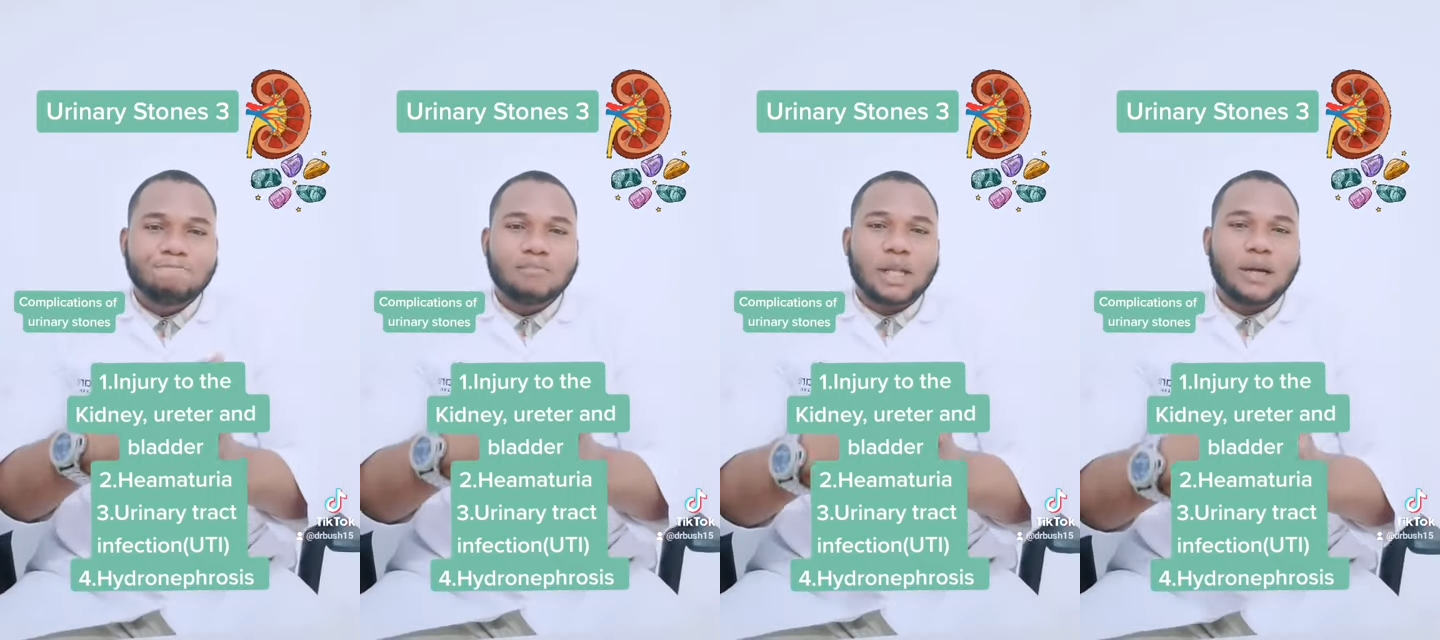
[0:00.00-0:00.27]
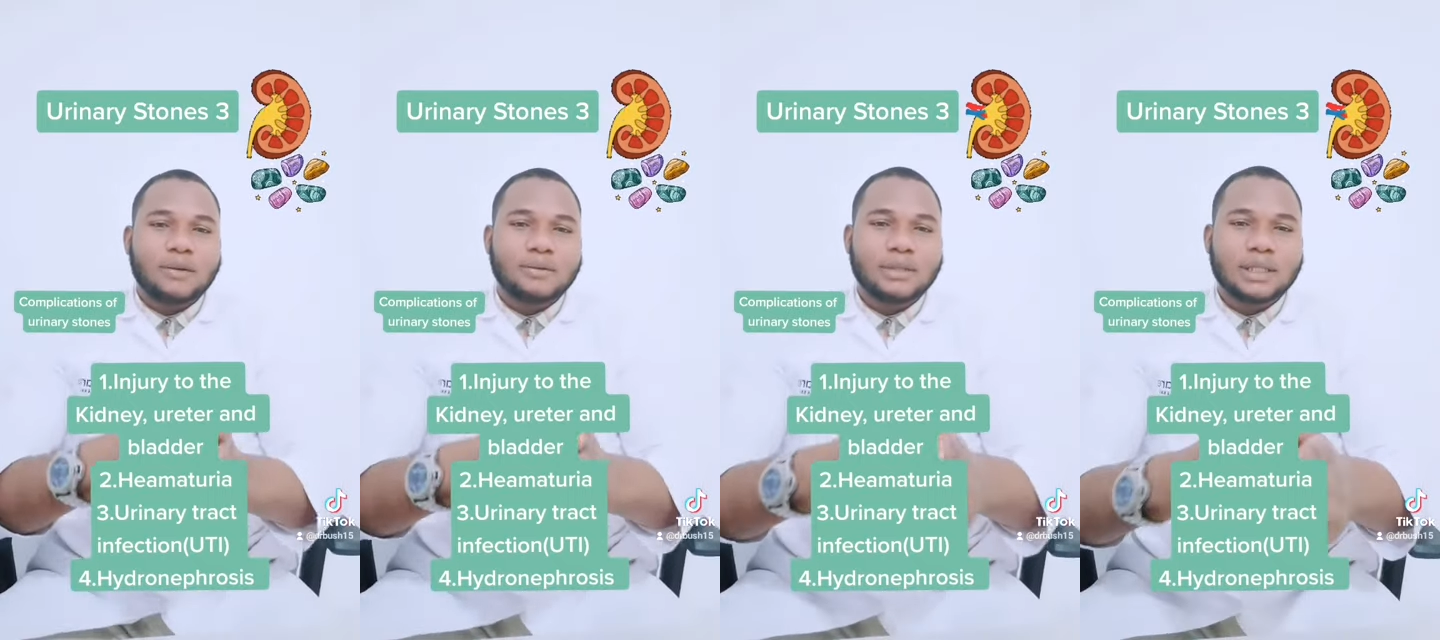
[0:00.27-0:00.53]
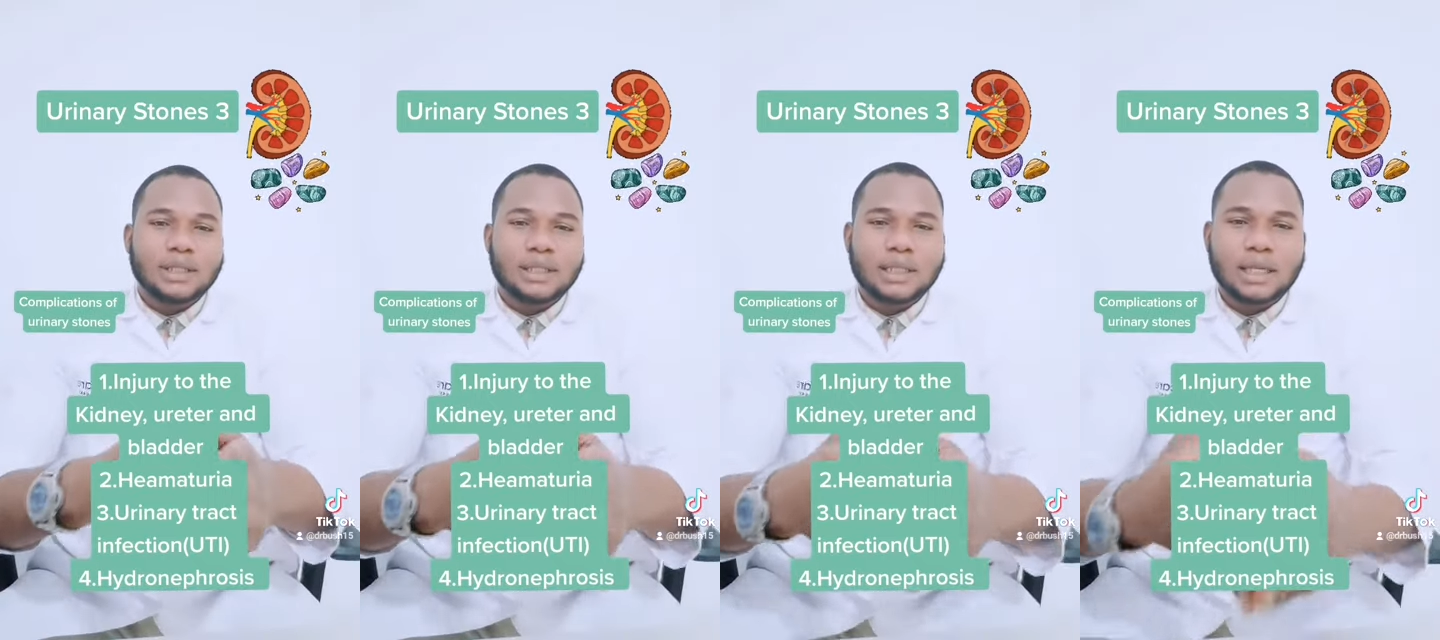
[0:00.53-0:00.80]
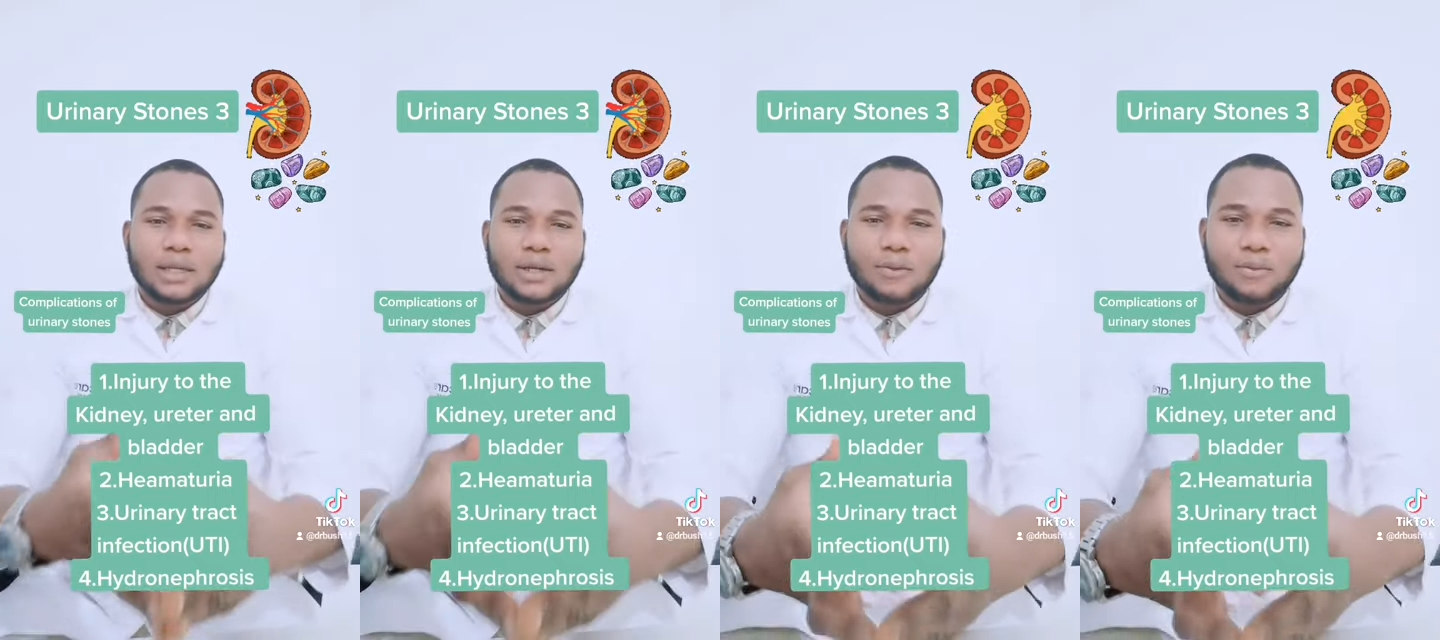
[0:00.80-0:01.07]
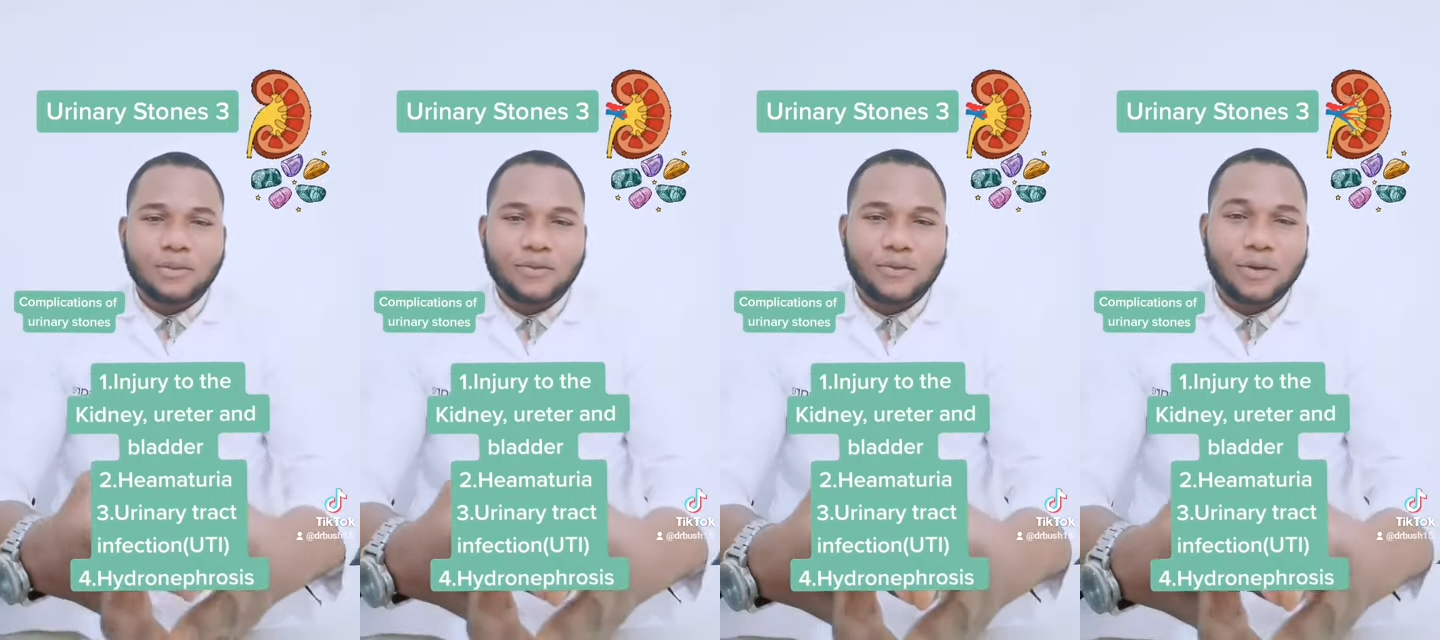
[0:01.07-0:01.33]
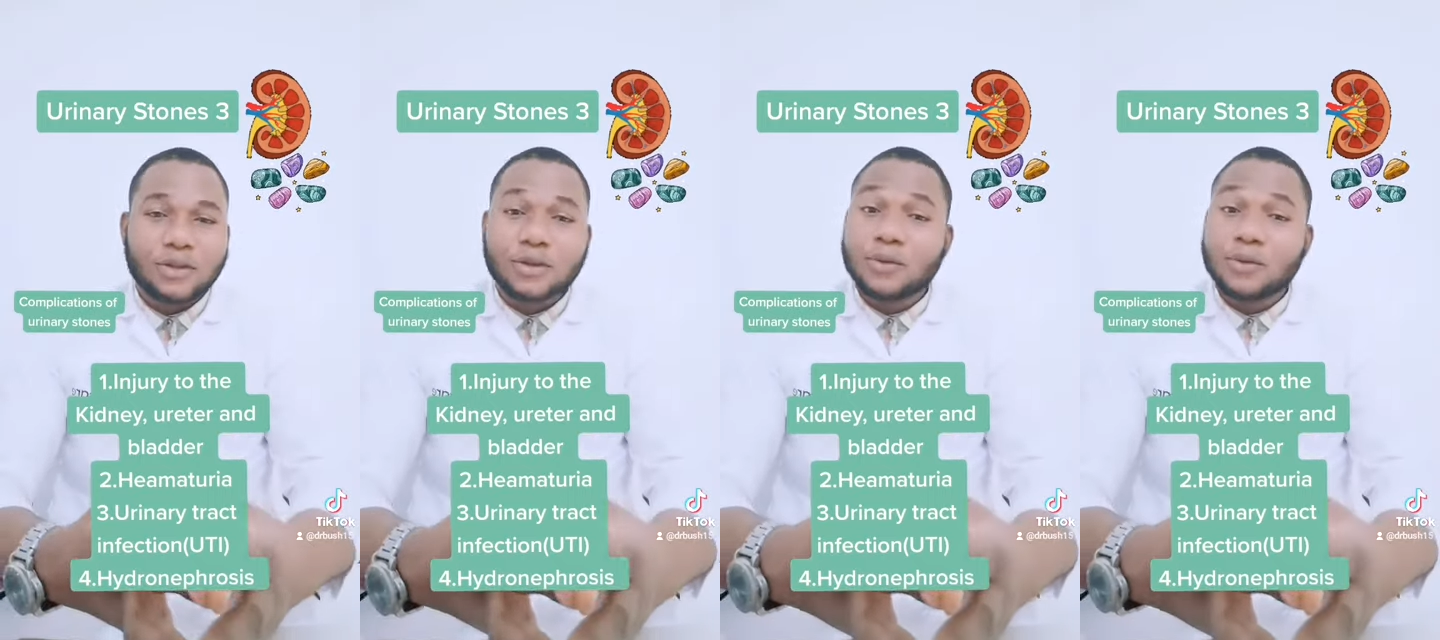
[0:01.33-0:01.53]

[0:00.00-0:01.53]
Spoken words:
Now, the fourth